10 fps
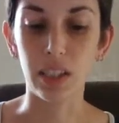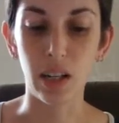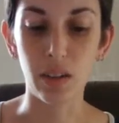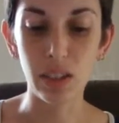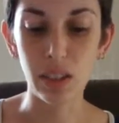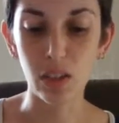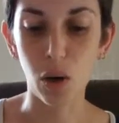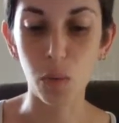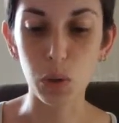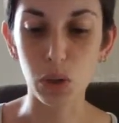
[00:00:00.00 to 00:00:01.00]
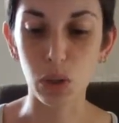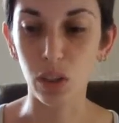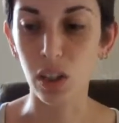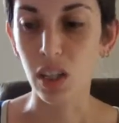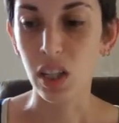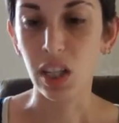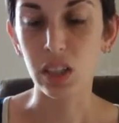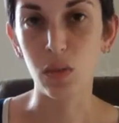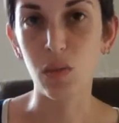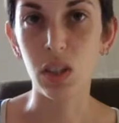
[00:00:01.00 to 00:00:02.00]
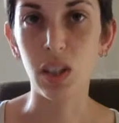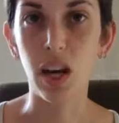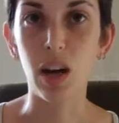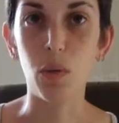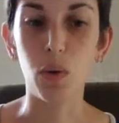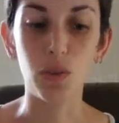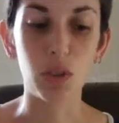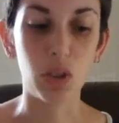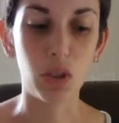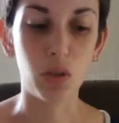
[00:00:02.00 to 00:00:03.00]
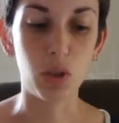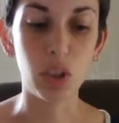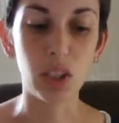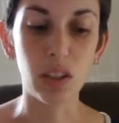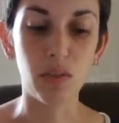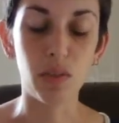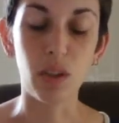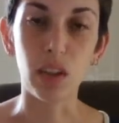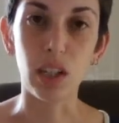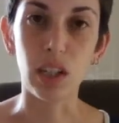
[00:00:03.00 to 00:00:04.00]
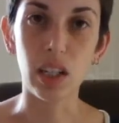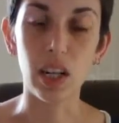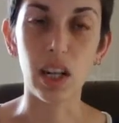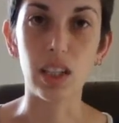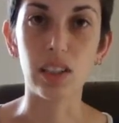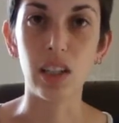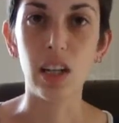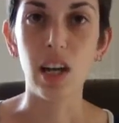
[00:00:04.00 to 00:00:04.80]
Now this is optional, it's something that I wanted to do just to give the case